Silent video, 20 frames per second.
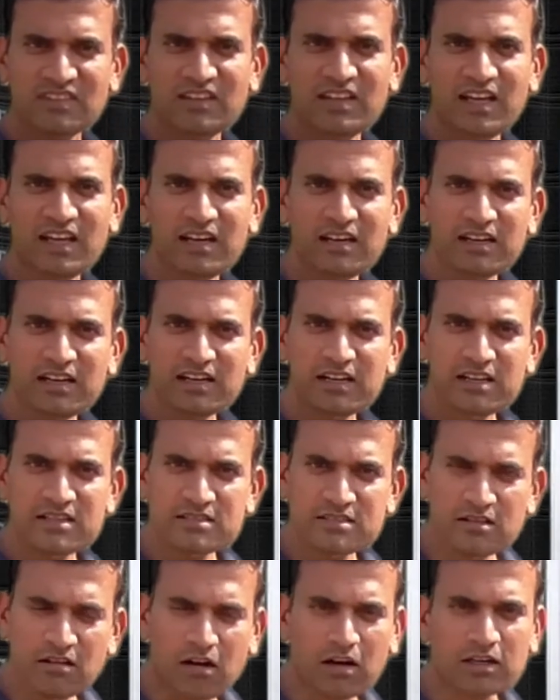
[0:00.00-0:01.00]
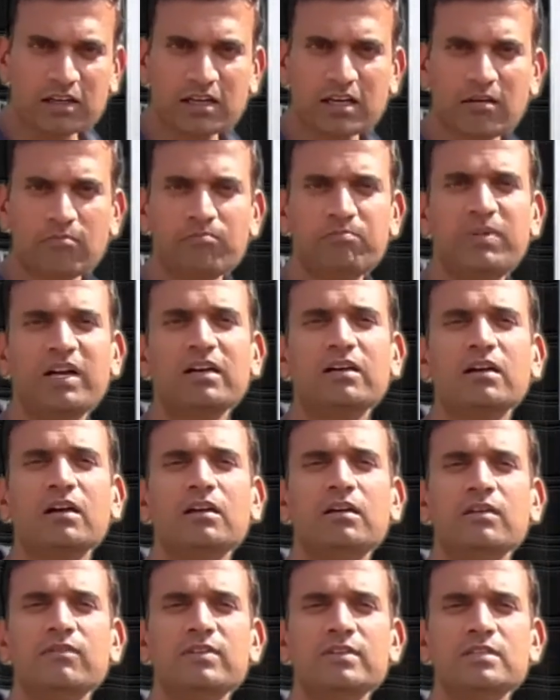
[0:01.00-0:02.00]
then it is not
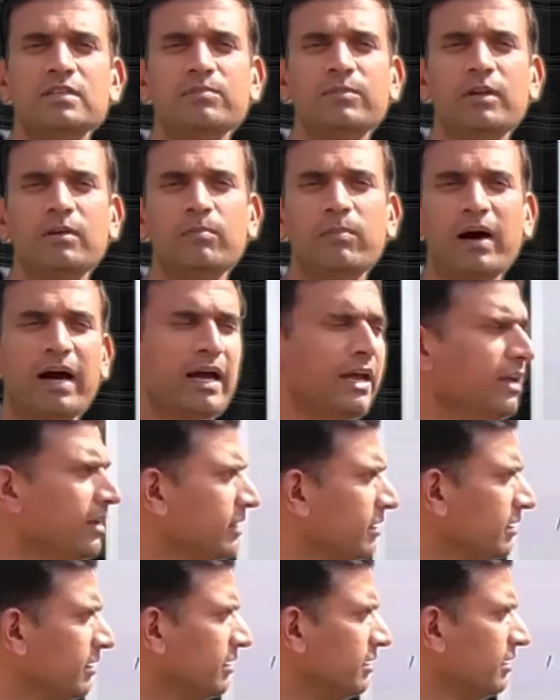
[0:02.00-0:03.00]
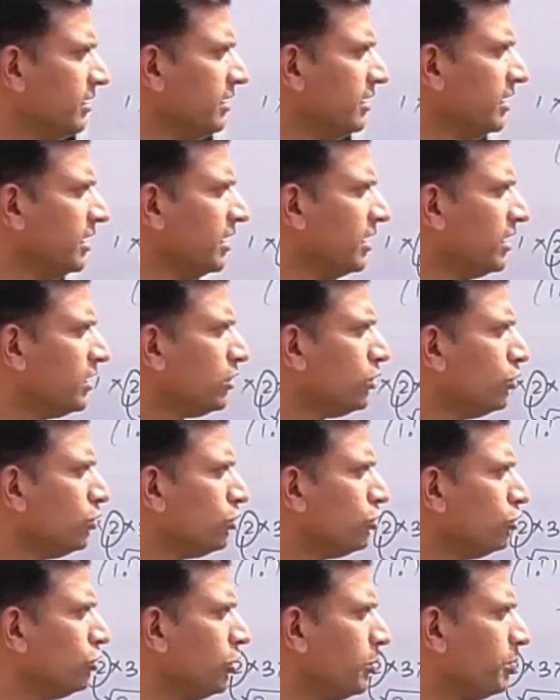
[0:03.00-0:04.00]
completely divisible by 2
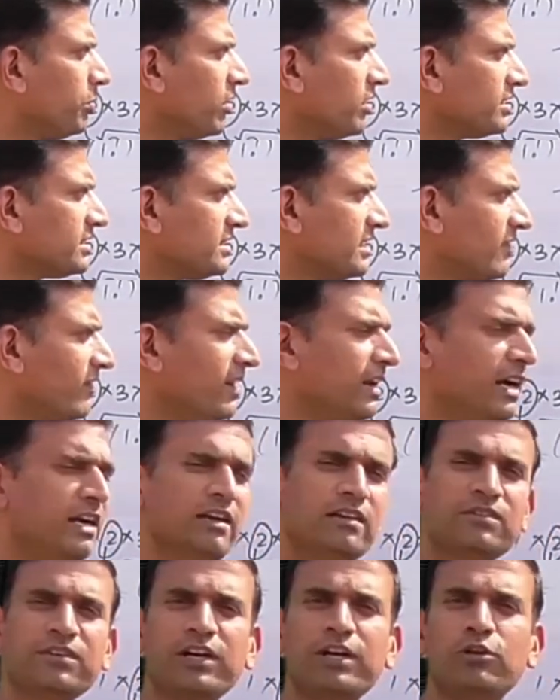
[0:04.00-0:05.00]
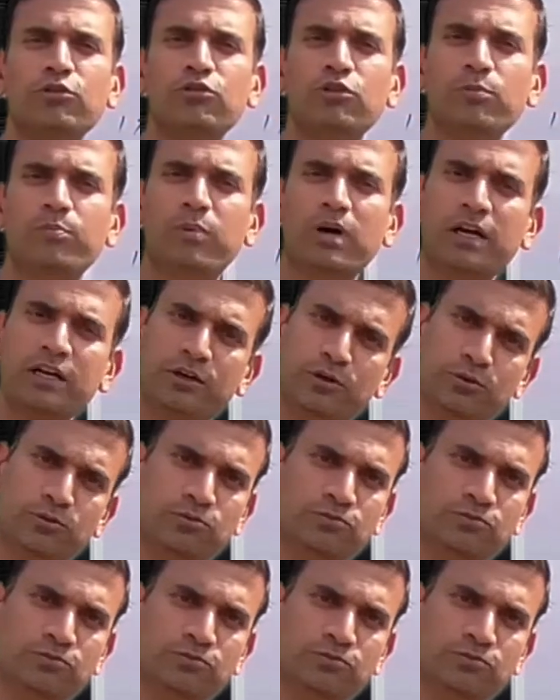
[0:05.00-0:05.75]
to the power 7 and 3 to the power 2.